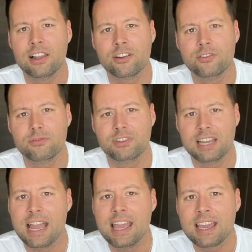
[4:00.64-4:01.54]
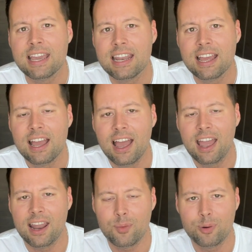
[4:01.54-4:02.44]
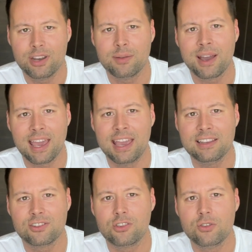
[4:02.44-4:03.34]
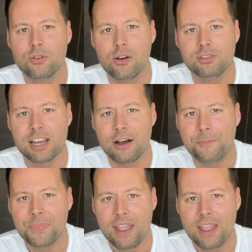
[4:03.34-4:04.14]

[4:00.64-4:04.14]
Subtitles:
are you staying in? And I put in my ASQ hotel,